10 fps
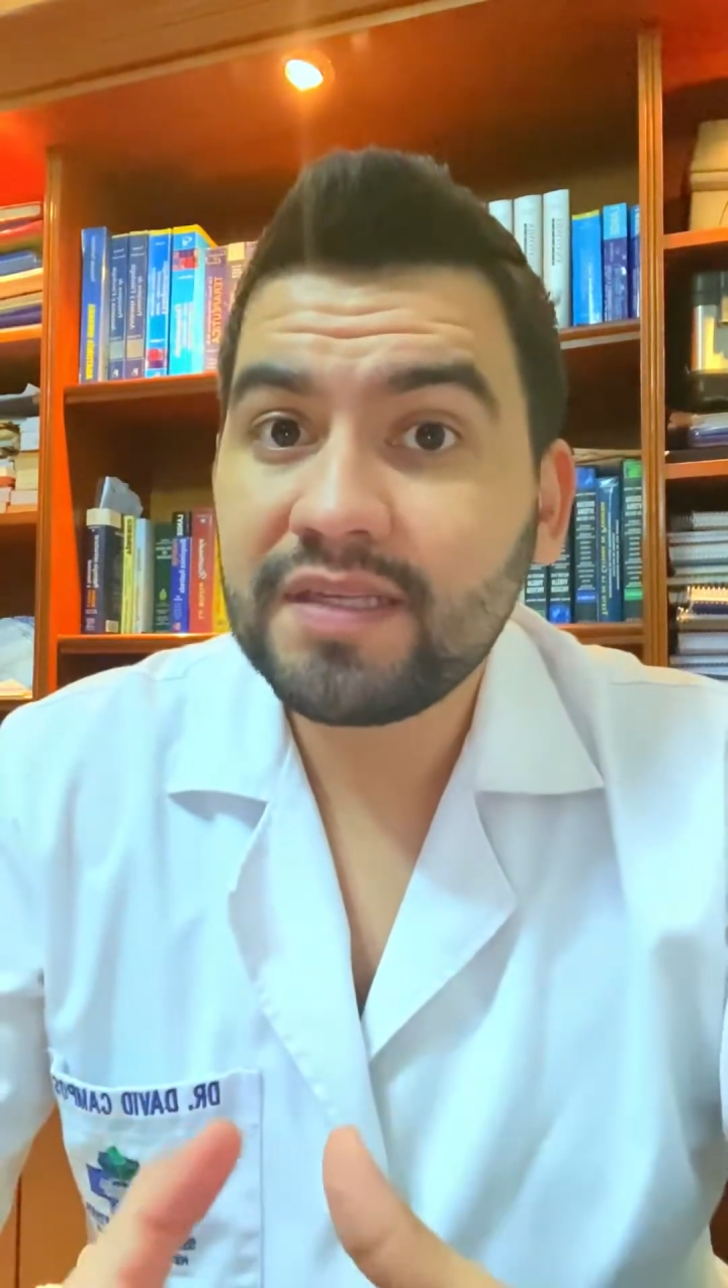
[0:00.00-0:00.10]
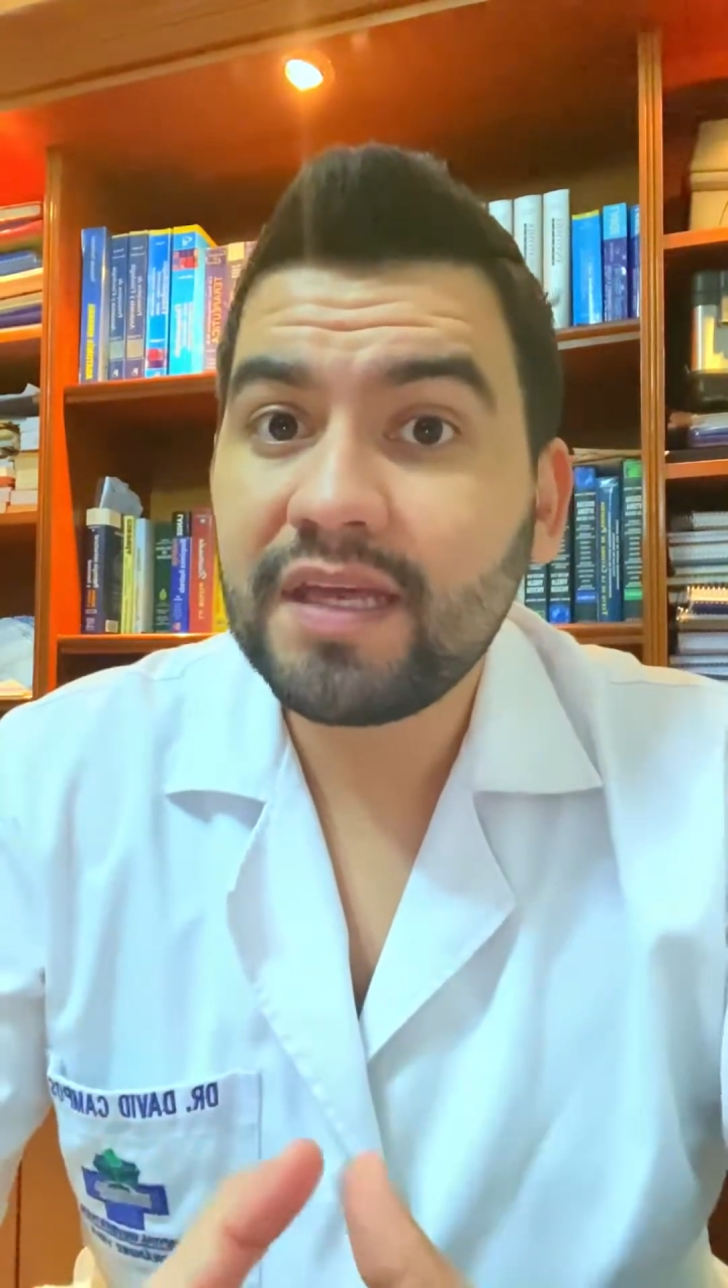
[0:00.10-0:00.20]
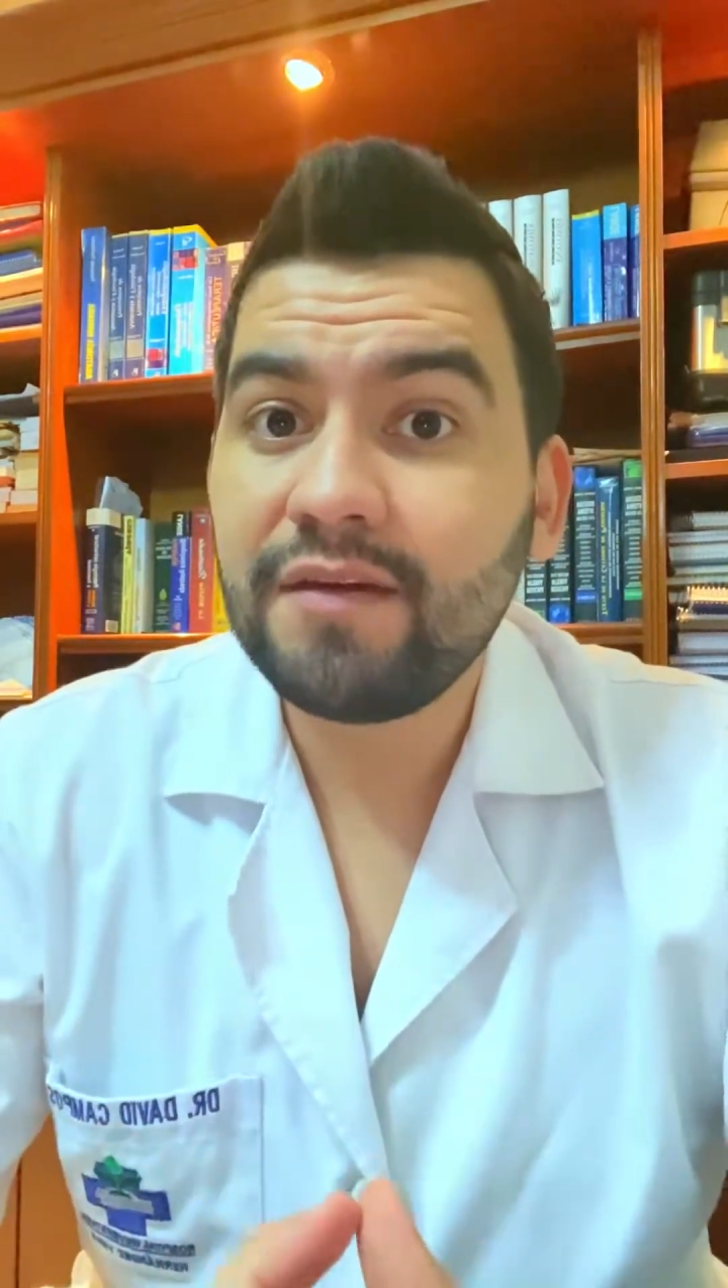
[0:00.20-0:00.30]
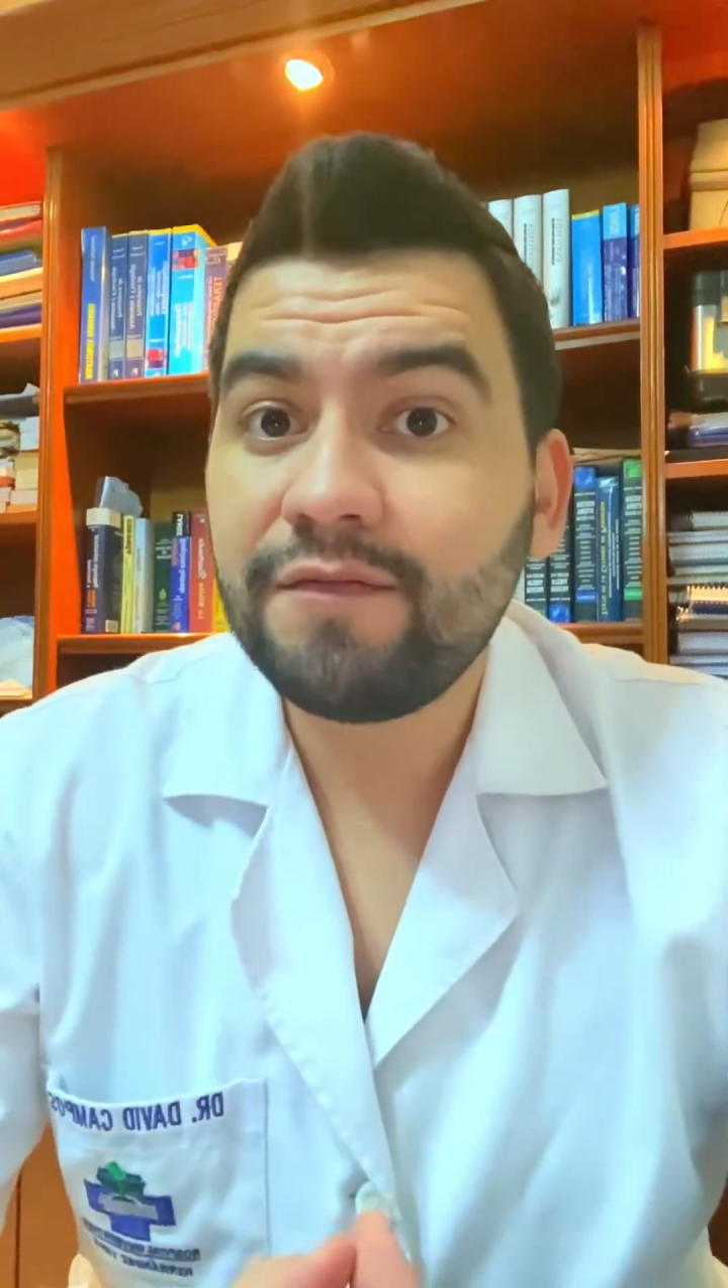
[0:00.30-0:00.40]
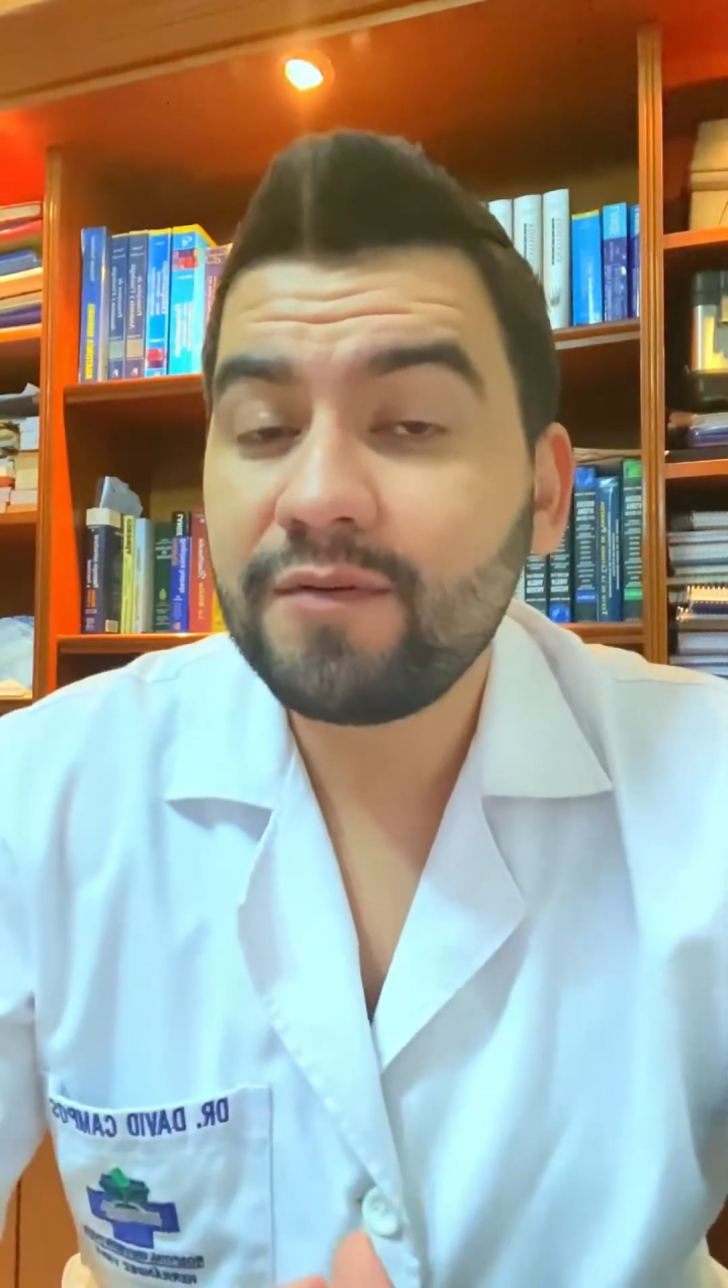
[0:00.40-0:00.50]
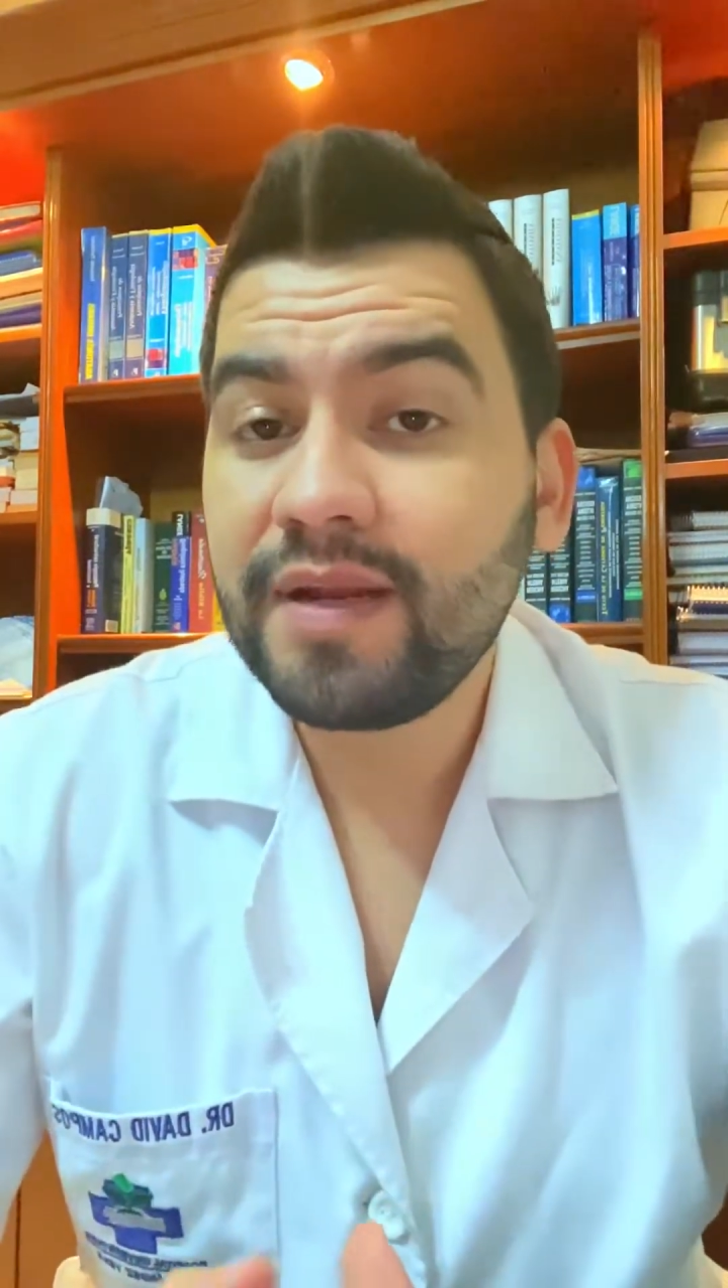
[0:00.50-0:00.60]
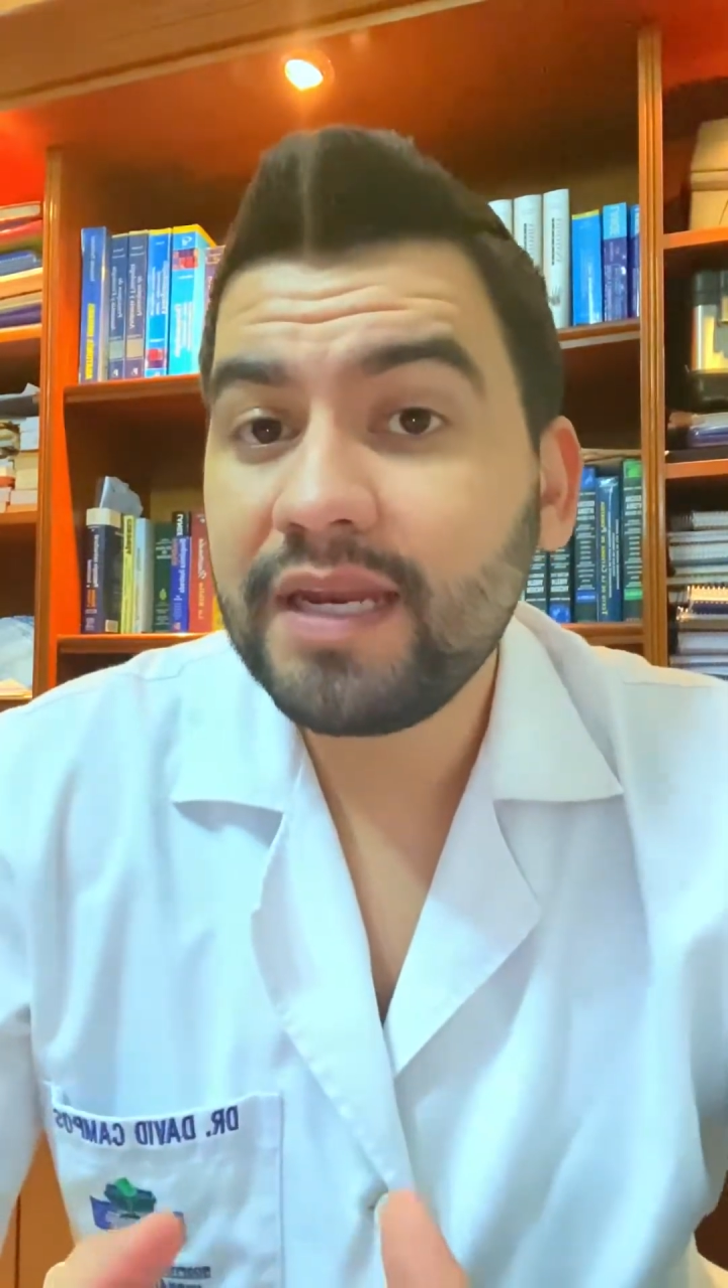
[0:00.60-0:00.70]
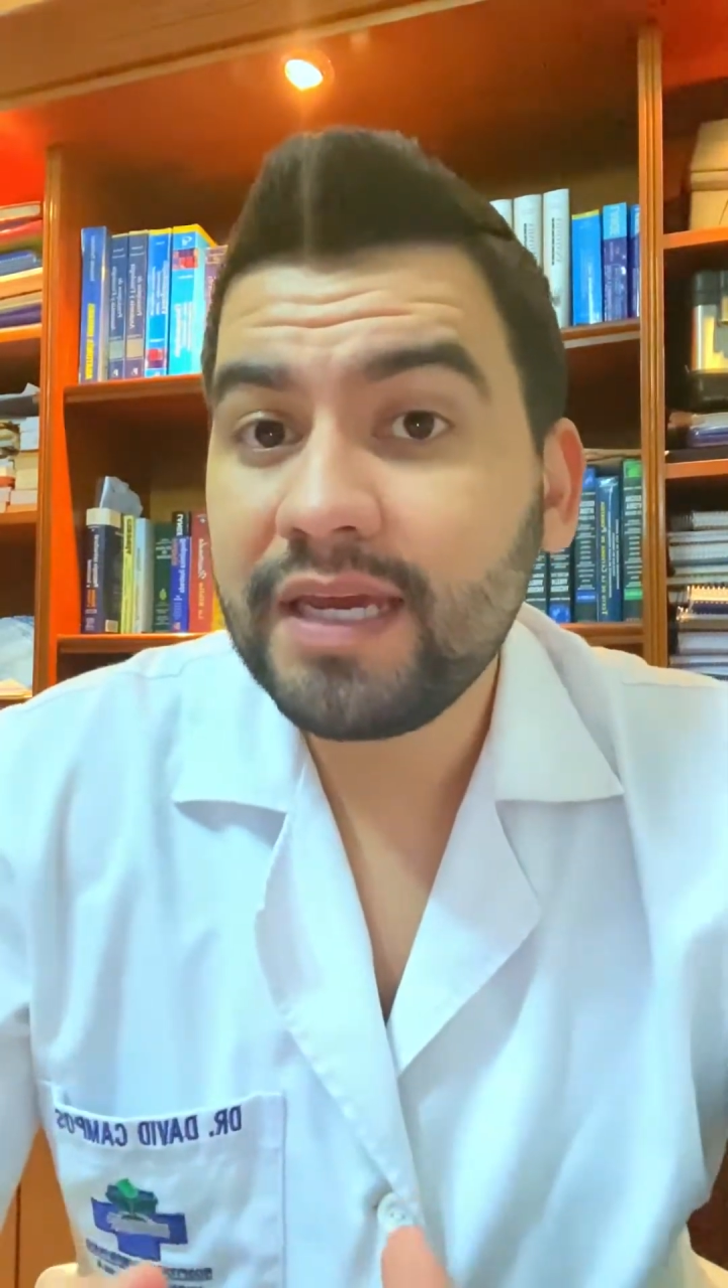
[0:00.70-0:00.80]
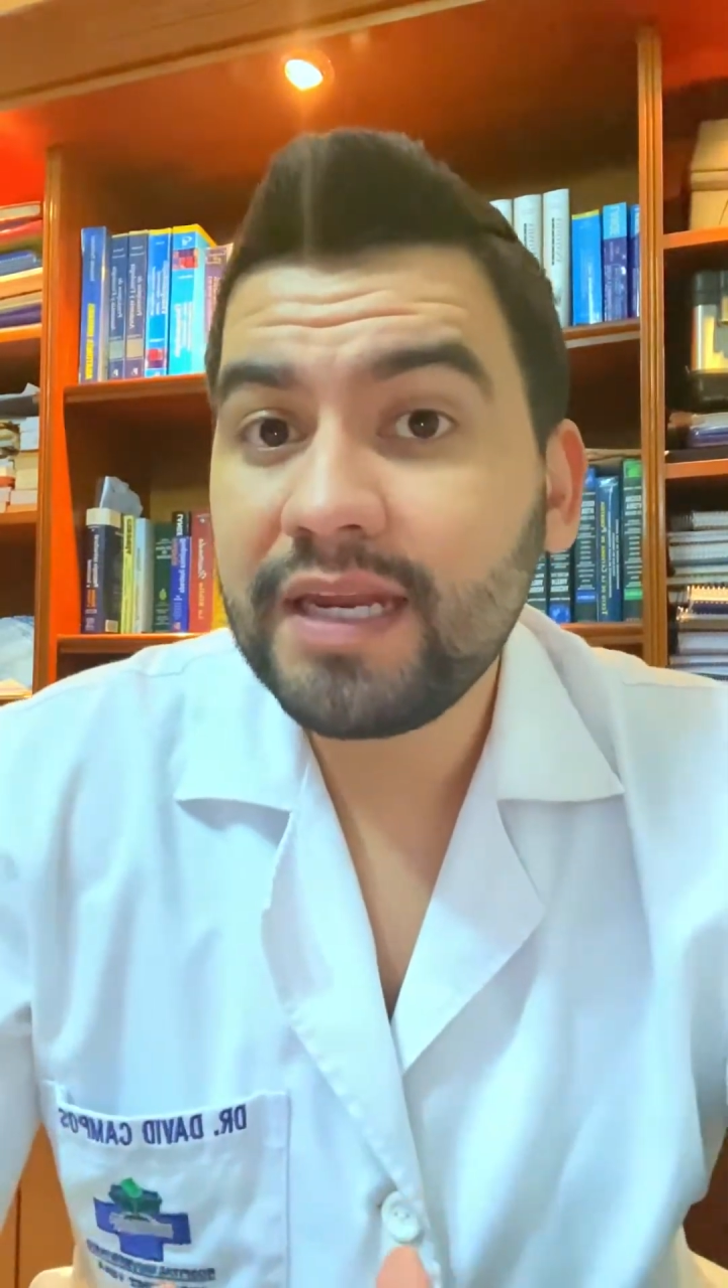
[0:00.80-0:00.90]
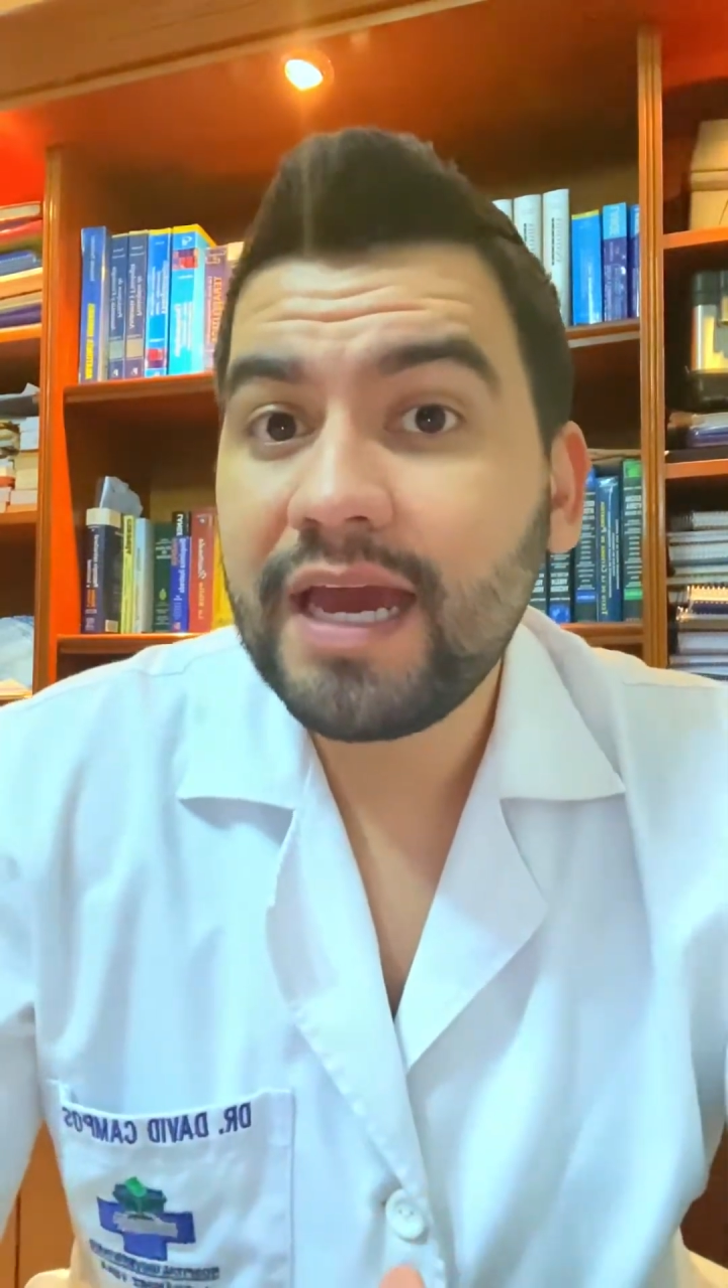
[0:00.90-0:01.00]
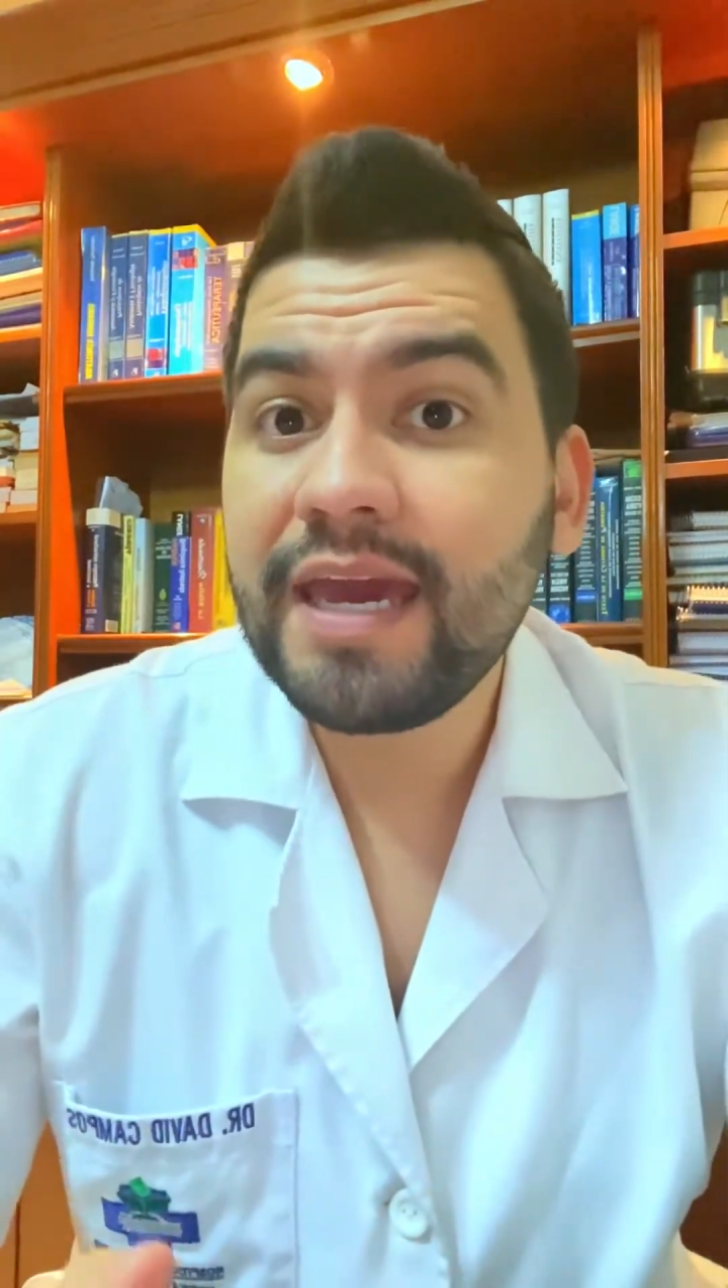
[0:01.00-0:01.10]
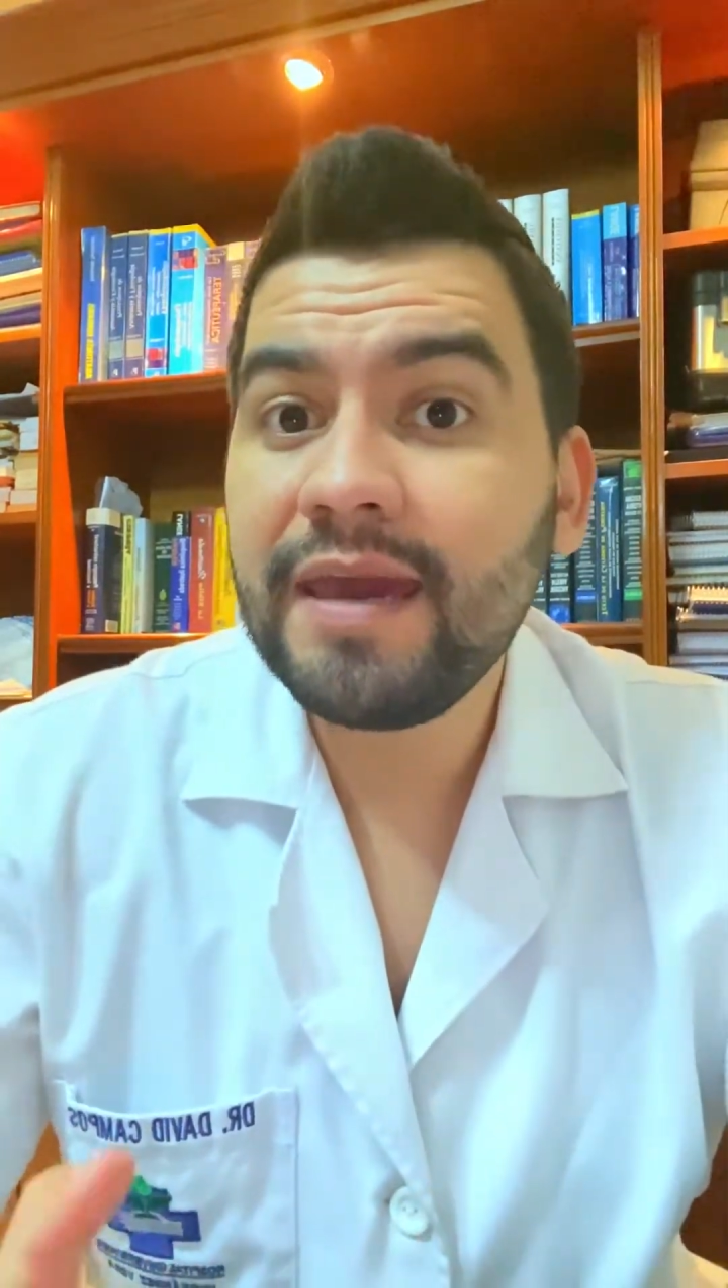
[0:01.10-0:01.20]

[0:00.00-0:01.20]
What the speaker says: appears because the